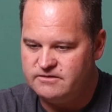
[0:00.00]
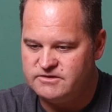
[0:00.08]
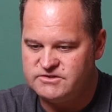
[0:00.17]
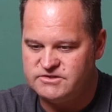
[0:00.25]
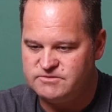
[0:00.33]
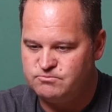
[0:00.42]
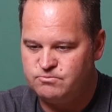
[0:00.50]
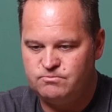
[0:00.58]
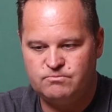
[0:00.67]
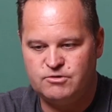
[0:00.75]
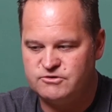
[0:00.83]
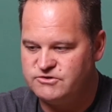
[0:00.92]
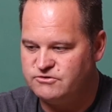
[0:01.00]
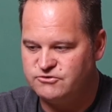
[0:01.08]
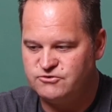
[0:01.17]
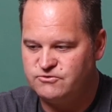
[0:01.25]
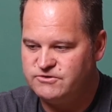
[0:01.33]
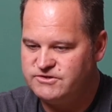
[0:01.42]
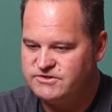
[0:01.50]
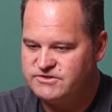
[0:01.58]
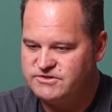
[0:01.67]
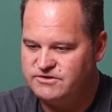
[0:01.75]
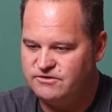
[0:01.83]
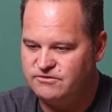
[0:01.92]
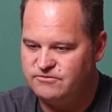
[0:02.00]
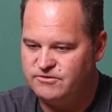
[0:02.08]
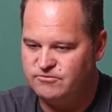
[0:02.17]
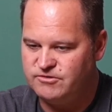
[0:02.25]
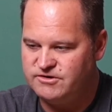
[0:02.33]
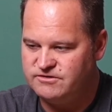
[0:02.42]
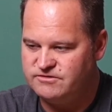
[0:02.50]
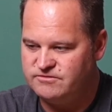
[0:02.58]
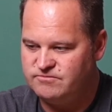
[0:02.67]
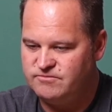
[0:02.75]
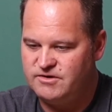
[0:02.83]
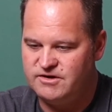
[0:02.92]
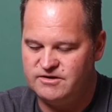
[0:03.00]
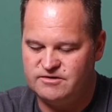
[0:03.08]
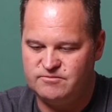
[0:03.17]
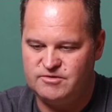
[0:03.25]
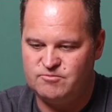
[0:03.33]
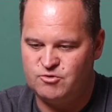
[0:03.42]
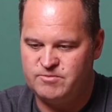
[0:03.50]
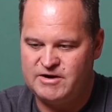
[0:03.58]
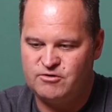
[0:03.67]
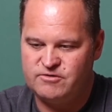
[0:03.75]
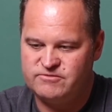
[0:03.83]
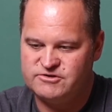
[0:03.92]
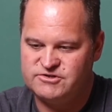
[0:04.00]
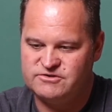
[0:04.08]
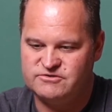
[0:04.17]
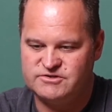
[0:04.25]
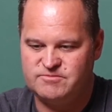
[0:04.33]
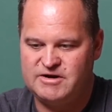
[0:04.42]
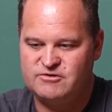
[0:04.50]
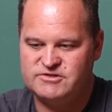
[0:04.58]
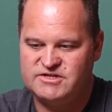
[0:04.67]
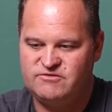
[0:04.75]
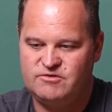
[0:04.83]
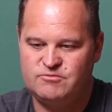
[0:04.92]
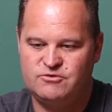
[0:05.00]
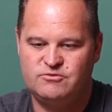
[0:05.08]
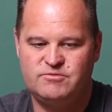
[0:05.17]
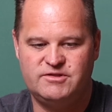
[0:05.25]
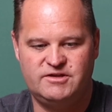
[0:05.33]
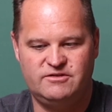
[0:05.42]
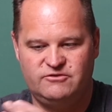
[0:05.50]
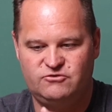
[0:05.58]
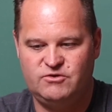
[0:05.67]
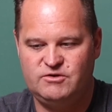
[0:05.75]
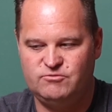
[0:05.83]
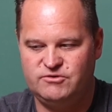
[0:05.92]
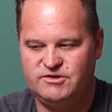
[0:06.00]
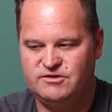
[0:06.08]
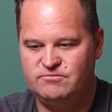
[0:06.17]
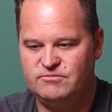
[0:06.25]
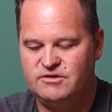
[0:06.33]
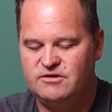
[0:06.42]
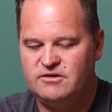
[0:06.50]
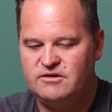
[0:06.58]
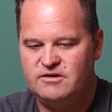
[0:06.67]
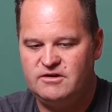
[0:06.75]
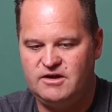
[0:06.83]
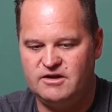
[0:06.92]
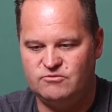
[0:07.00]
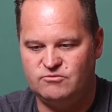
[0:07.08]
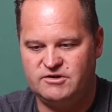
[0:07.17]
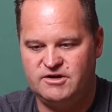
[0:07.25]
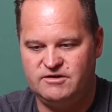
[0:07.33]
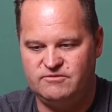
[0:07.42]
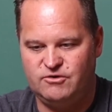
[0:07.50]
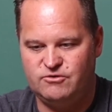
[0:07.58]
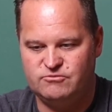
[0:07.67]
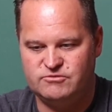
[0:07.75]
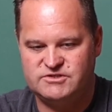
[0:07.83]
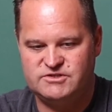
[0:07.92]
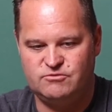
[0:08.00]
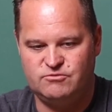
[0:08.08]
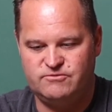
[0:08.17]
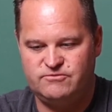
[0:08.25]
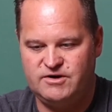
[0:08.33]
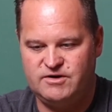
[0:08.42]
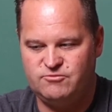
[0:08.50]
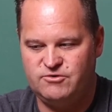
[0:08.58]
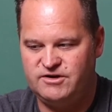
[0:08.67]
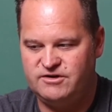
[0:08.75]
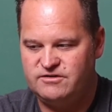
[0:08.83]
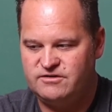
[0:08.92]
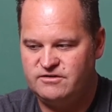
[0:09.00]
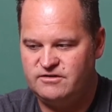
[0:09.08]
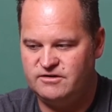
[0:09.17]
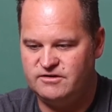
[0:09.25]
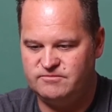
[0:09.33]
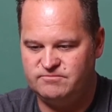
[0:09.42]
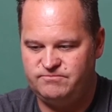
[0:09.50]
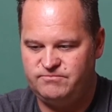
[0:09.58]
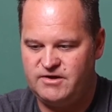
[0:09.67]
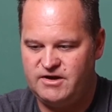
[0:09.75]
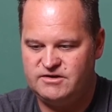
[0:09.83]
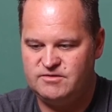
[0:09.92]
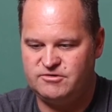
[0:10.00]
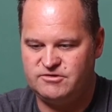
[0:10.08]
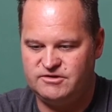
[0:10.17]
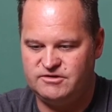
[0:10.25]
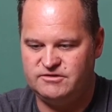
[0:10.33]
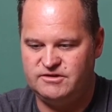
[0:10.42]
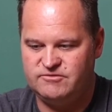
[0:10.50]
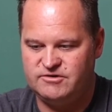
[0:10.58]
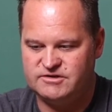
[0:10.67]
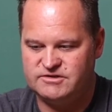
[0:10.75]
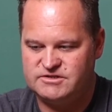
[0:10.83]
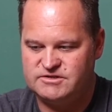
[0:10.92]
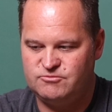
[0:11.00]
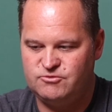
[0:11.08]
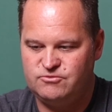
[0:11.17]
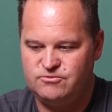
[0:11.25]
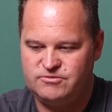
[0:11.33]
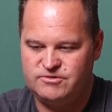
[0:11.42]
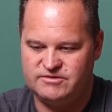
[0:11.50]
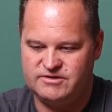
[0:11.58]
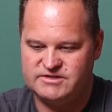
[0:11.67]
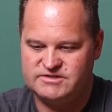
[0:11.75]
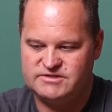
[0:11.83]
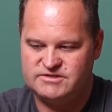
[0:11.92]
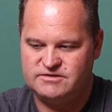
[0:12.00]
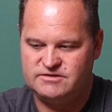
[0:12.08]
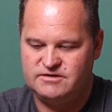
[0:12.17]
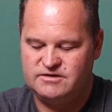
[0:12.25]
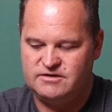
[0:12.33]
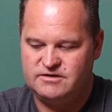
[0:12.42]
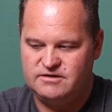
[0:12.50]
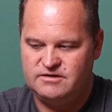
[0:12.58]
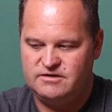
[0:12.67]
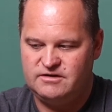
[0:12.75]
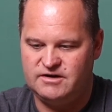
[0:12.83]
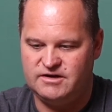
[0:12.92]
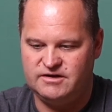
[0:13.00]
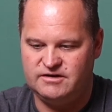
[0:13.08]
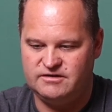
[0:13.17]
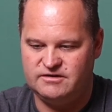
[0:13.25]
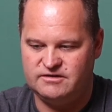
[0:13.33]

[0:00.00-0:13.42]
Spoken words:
This is personal choice. If you want to be more power efficient, there's the power saving mode, but then the screen will dim and it will kind of go to a slower frame rate. I typically leave it on smooth unless I